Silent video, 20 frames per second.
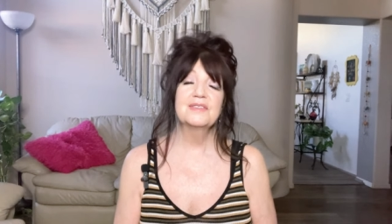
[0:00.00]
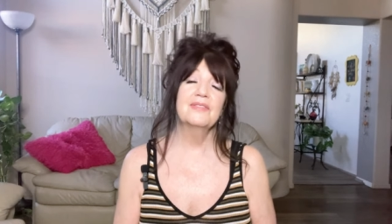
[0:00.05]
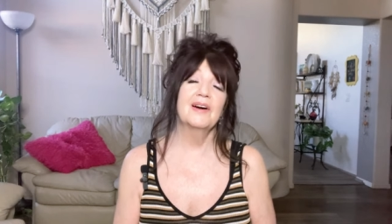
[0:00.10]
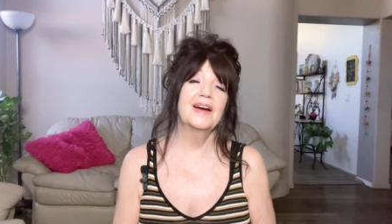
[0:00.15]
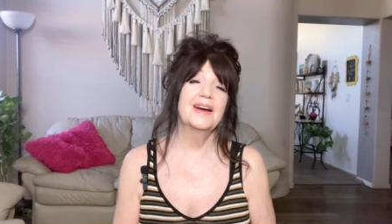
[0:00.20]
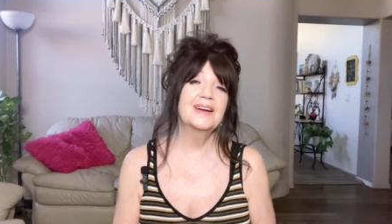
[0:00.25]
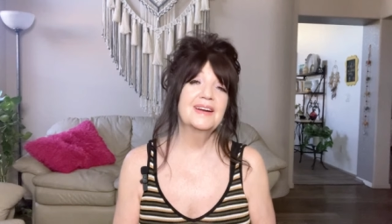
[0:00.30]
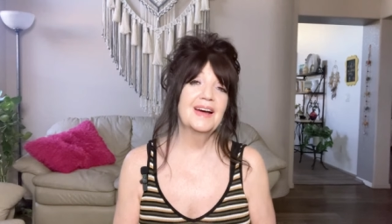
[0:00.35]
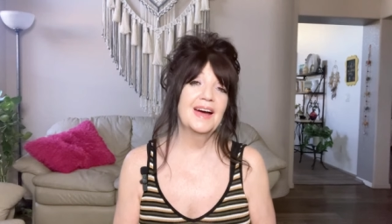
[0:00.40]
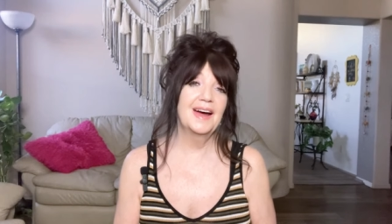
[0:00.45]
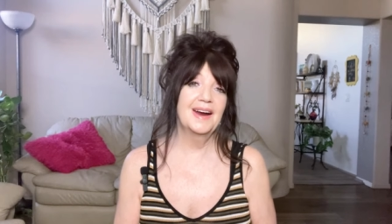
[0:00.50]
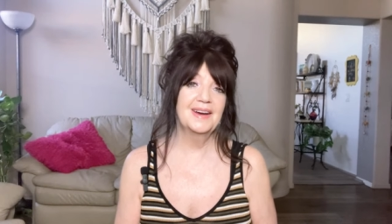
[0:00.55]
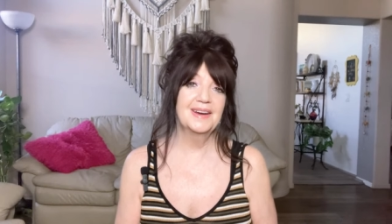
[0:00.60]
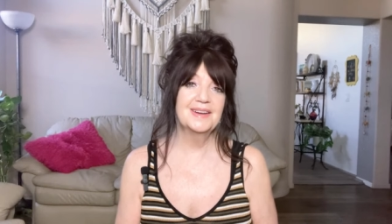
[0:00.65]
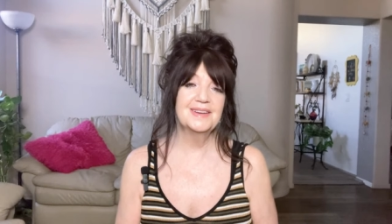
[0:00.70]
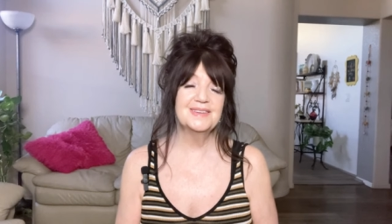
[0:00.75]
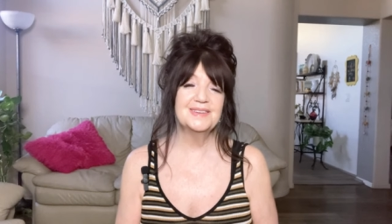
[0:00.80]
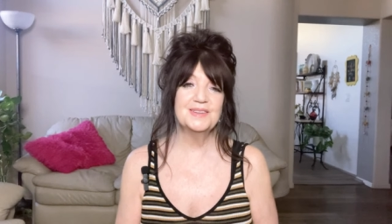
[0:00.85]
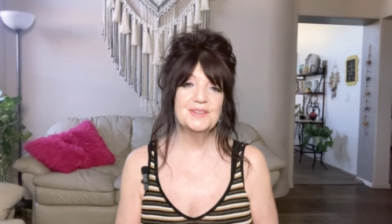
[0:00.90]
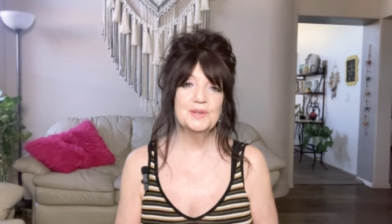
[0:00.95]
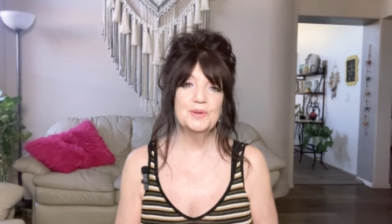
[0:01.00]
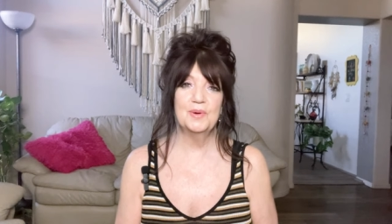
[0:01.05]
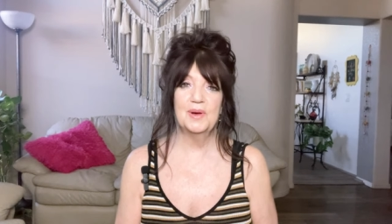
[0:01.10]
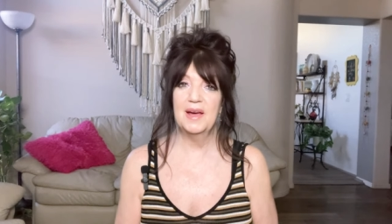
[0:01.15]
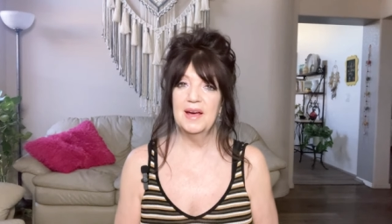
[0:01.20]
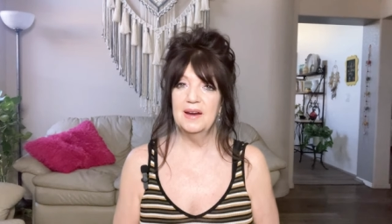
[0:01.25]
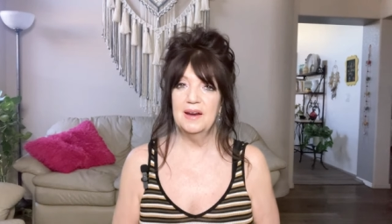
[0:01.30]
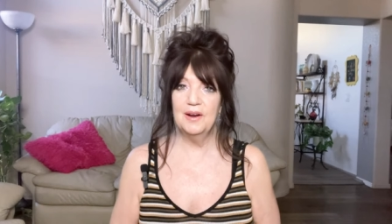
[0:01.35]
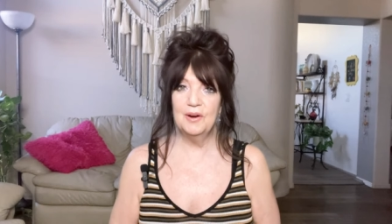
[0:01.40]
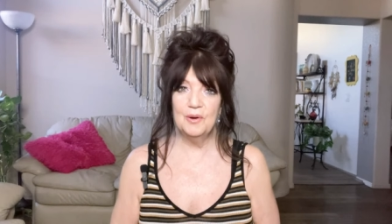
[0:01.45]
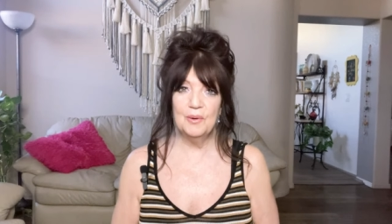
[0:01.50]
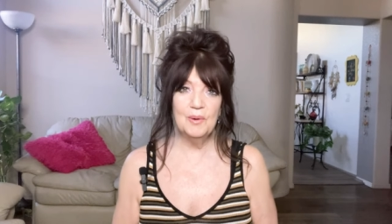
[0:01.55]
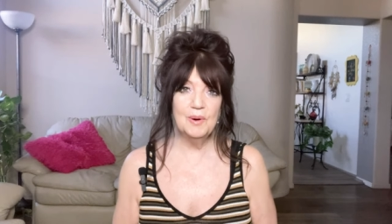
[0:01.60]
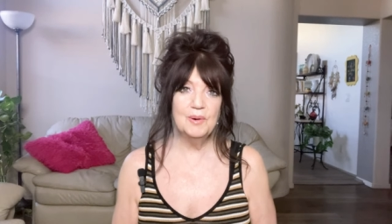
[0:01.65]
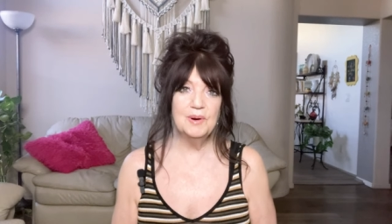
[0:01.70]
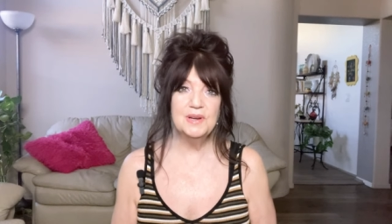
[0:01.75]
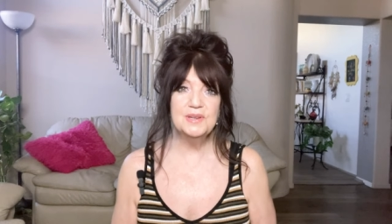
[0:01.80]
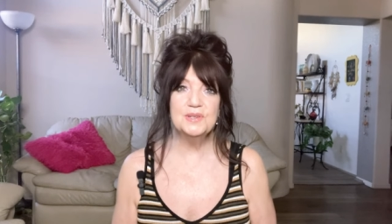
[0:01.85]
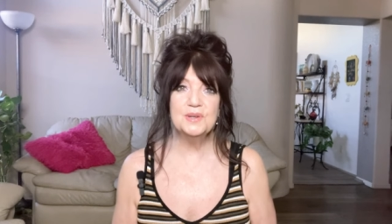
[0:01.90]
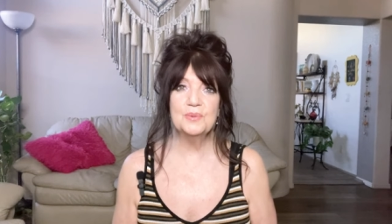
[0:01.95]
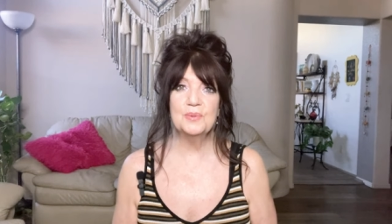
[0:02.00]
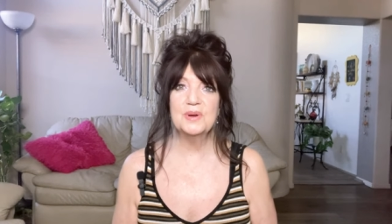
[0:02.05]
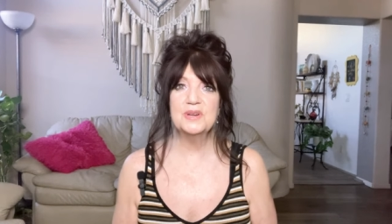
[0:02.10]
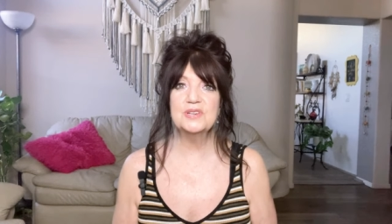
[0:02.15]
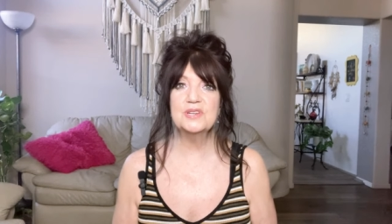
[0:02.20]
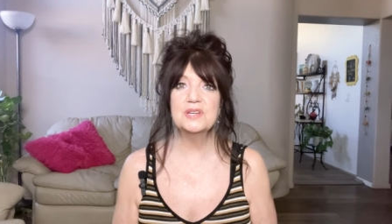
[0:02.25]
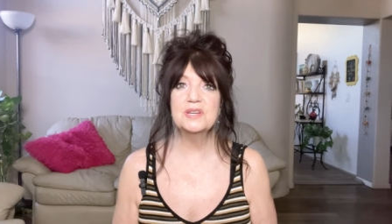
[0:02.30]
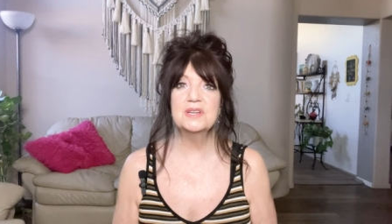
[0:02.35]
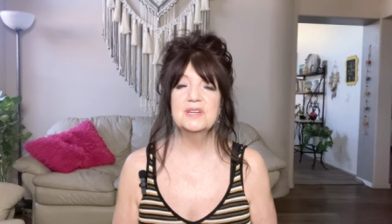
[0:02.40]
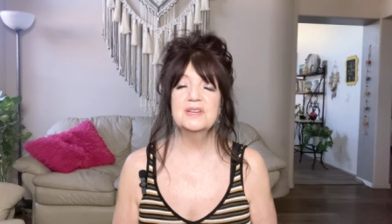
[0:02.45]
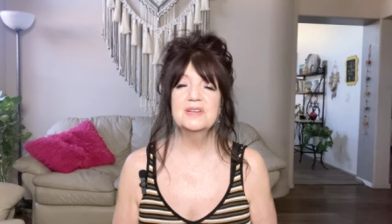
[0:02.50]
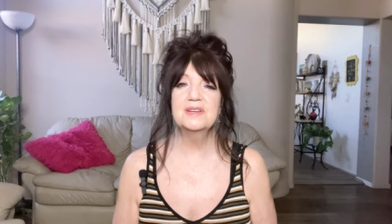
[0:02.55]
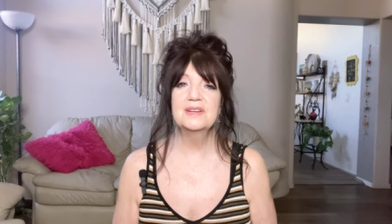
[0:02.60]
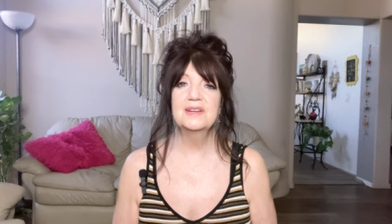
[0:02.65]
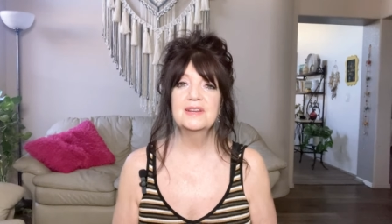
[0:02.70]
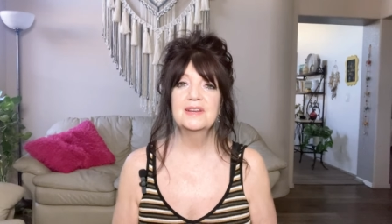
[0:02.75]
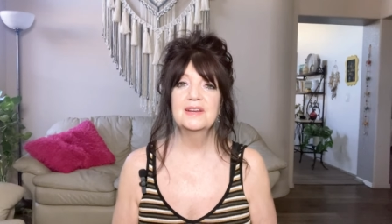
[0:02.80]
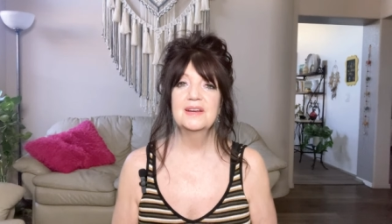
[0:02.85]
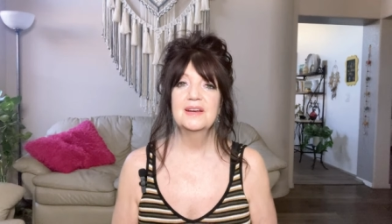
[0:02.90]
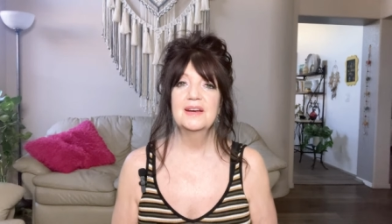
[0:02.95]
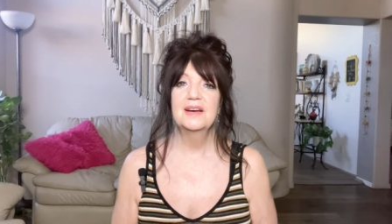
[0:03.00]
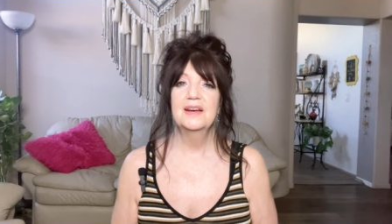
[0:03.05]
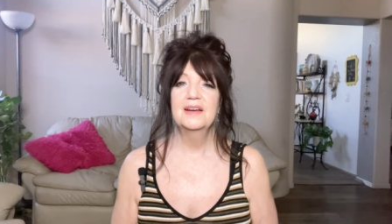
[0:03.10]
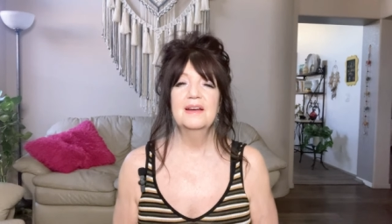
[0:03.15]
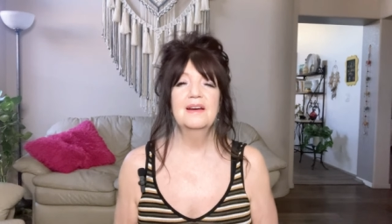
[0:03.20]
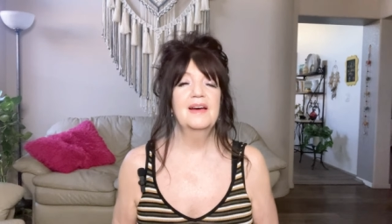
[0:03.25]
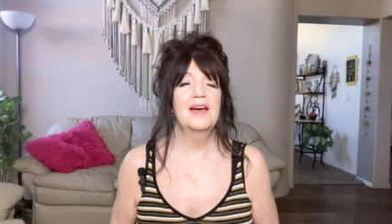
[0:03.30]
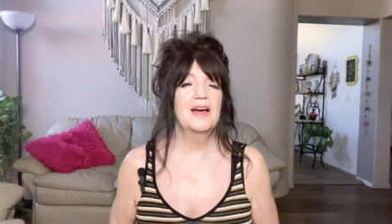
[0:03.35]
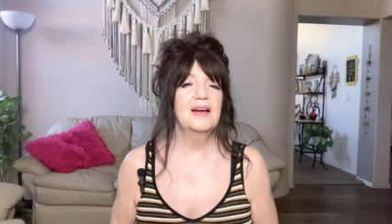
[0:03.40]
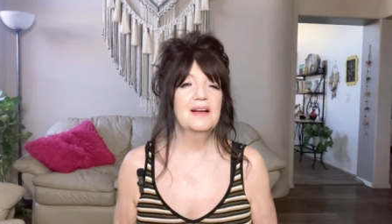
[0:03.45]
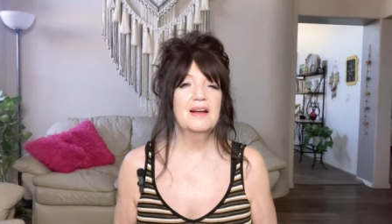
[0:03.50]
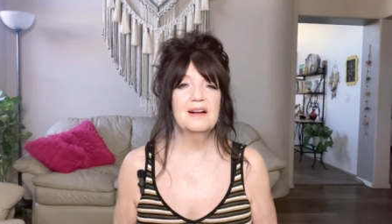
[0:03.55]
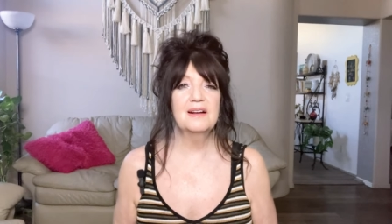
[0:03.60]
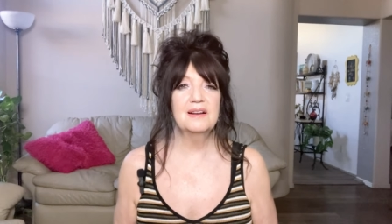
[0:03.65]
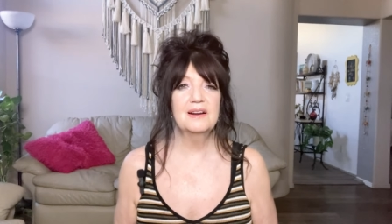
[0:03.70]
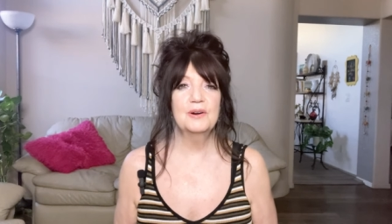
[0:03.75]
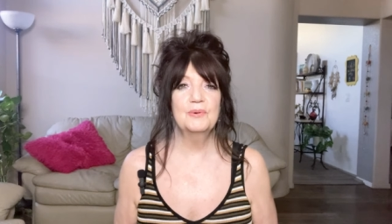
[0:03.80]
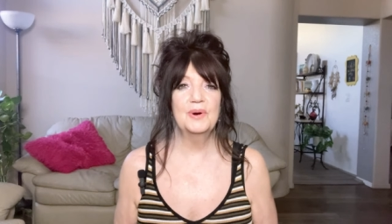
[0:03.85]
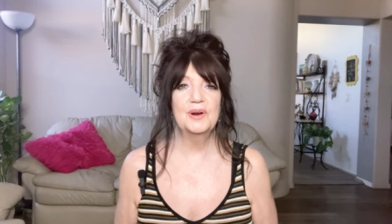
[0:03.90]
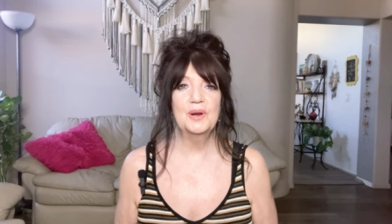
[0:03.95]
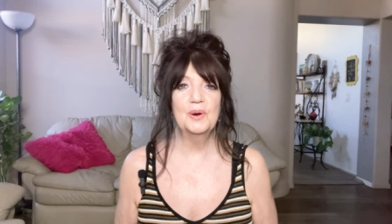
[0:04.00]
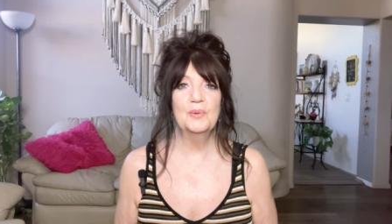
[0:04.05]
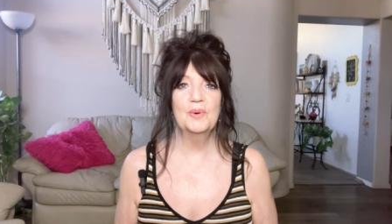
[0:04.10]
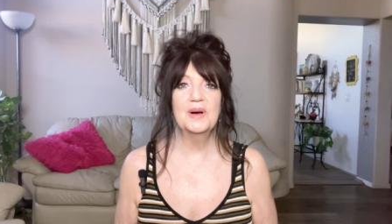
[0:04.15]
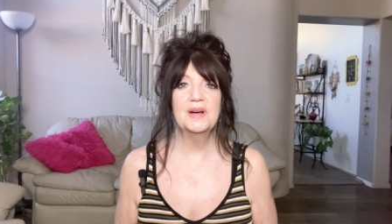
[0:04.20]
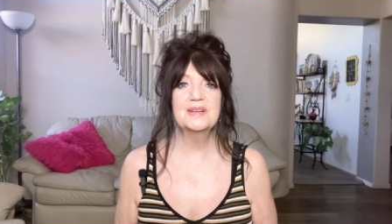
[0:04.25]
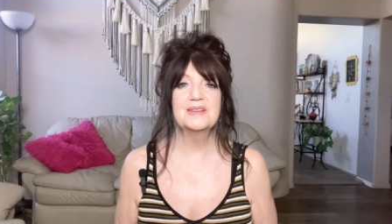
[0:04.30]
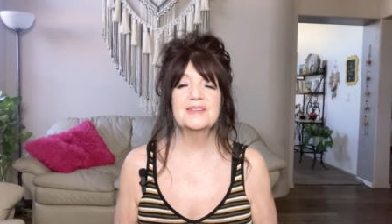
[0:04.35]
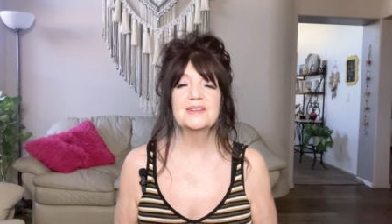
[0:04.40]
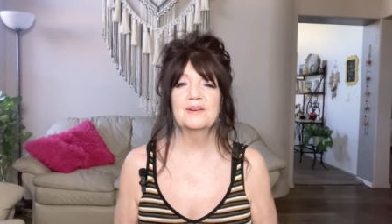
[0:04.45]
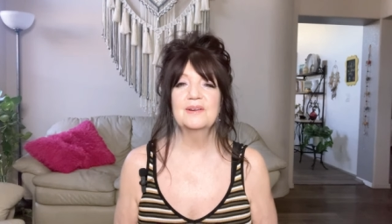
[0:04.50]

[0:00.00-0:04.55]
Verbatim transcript: divine guidance, you can't hear your own intuition, you can't get clear on what you want.